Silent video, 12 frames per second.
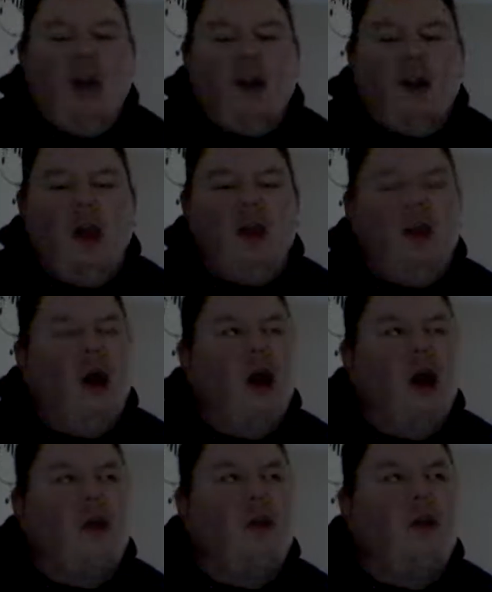Don't
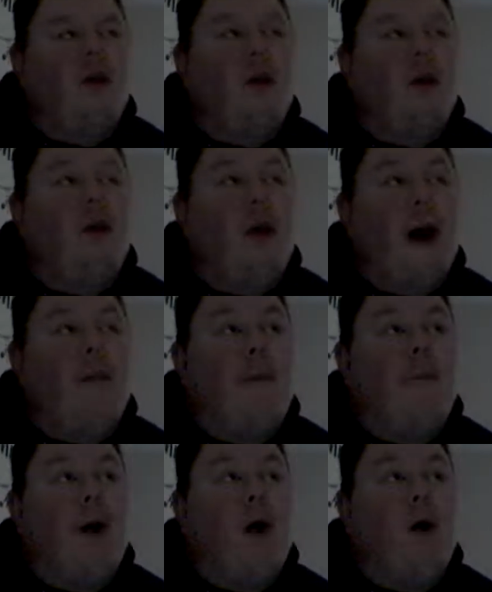go to
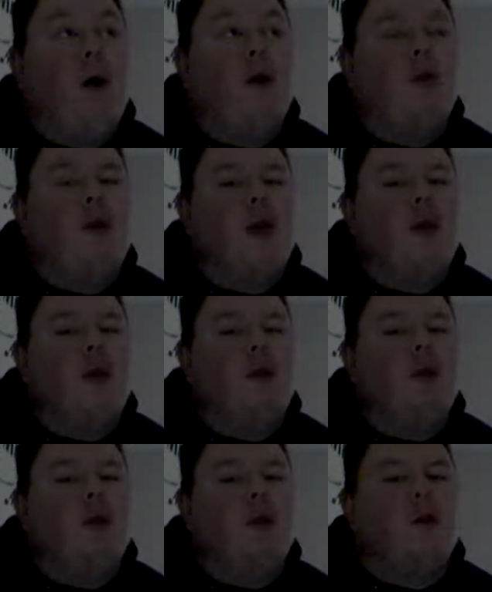my old channel,
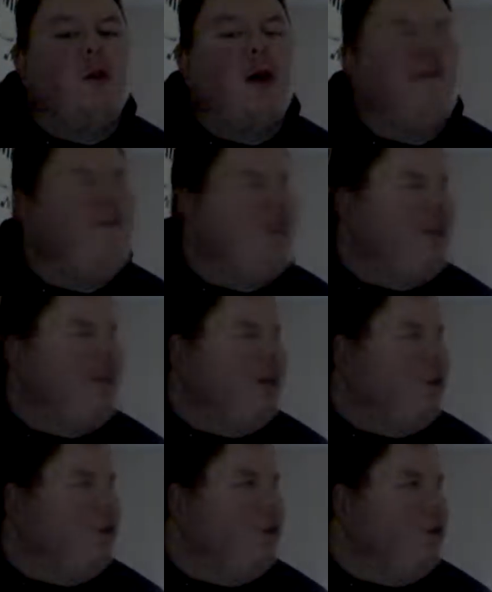which is called, I think
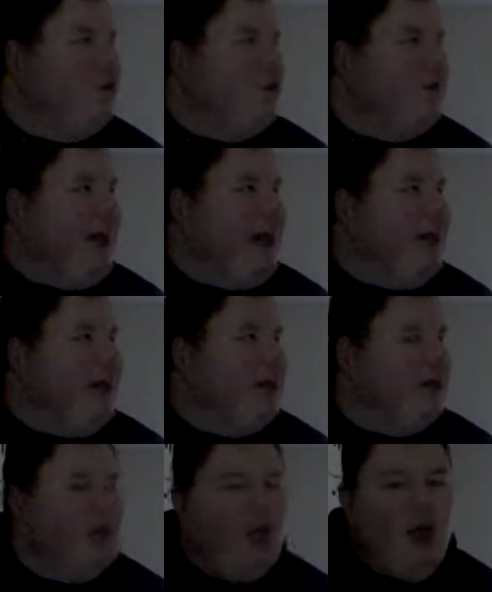it's called Joshua Haddock,
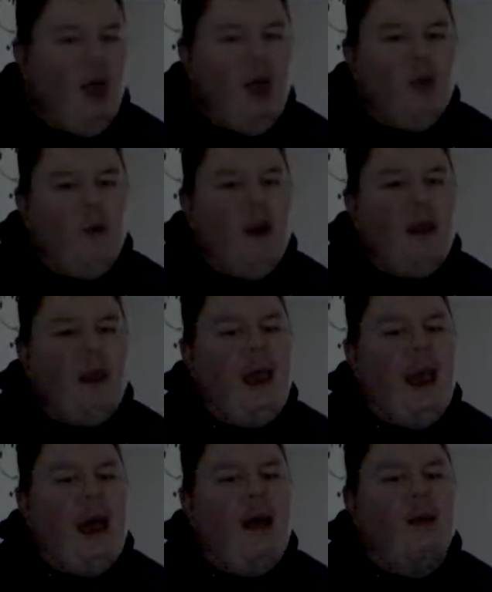the one that
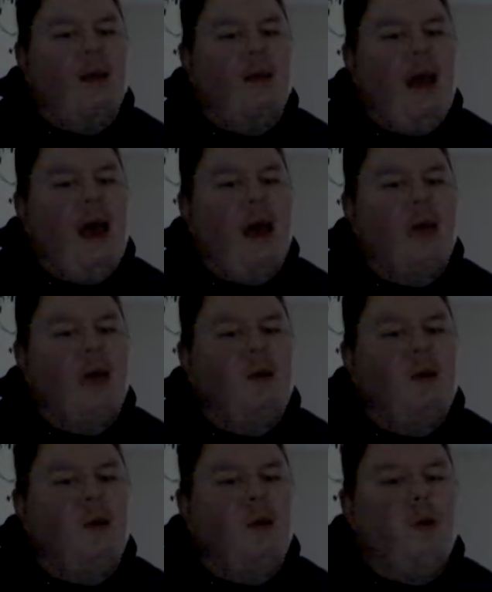has that
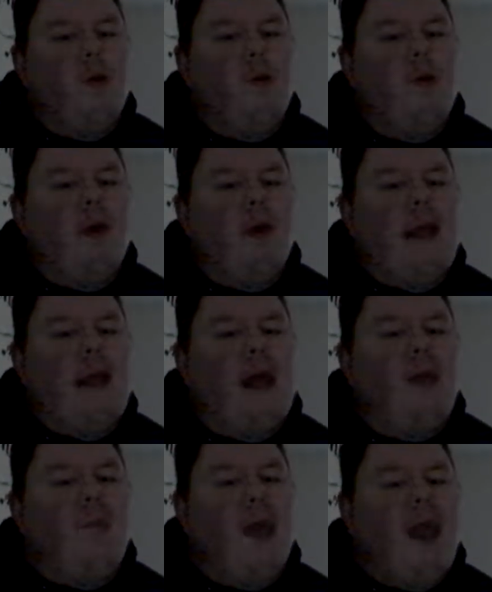super woodly
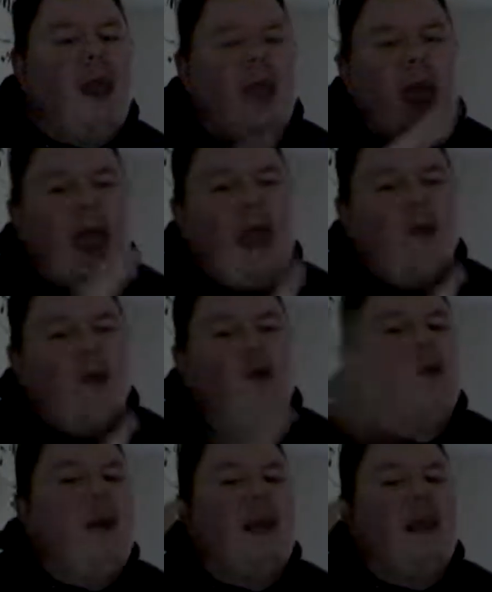let's play.
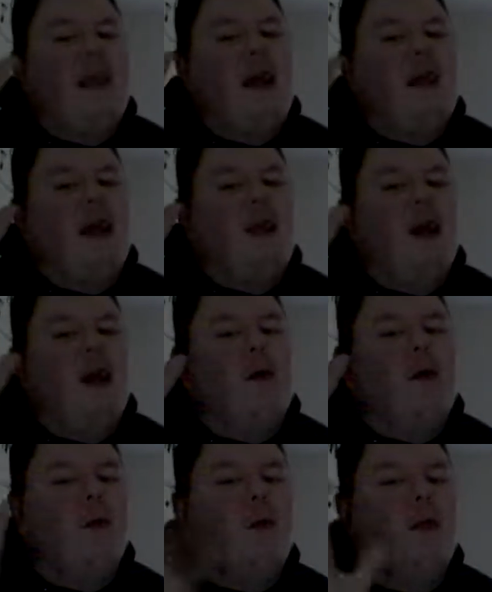Ignore that channel. That channel
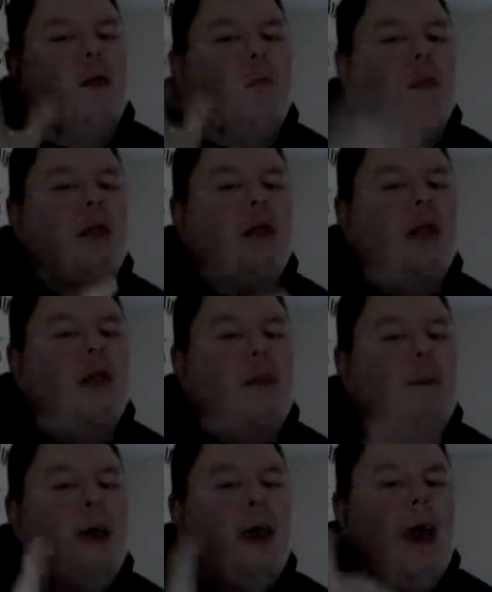was meant to be
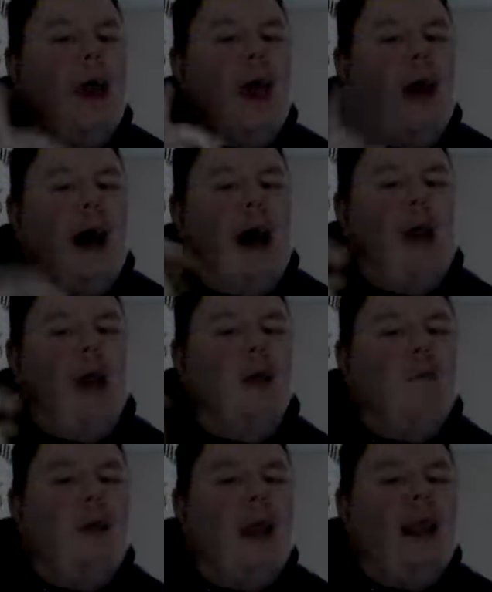deleted, but I
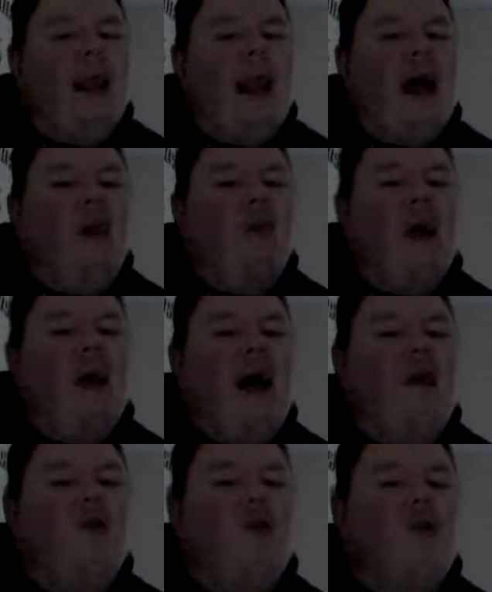lost my account, so
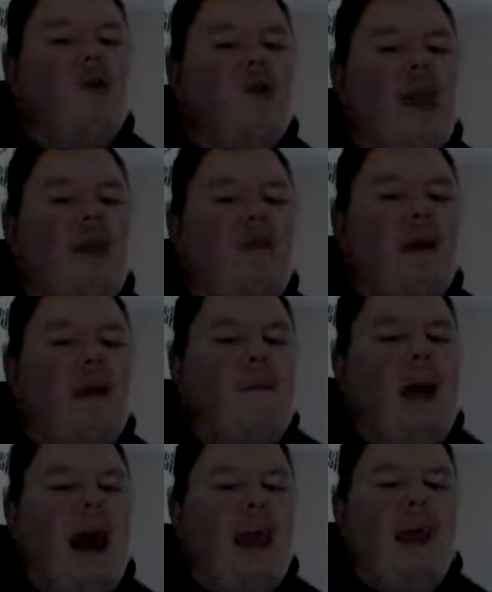can't do anything
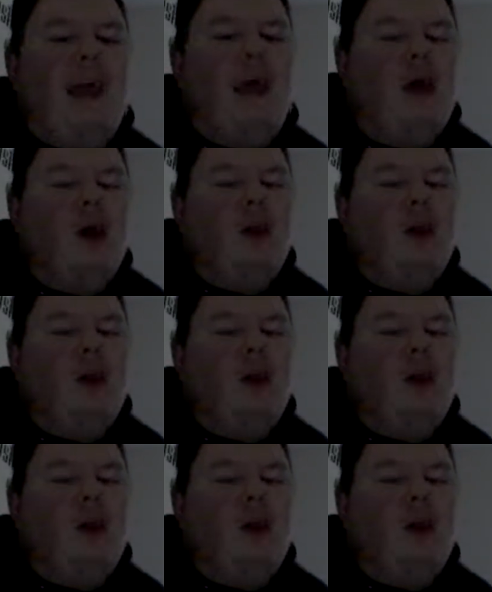about it.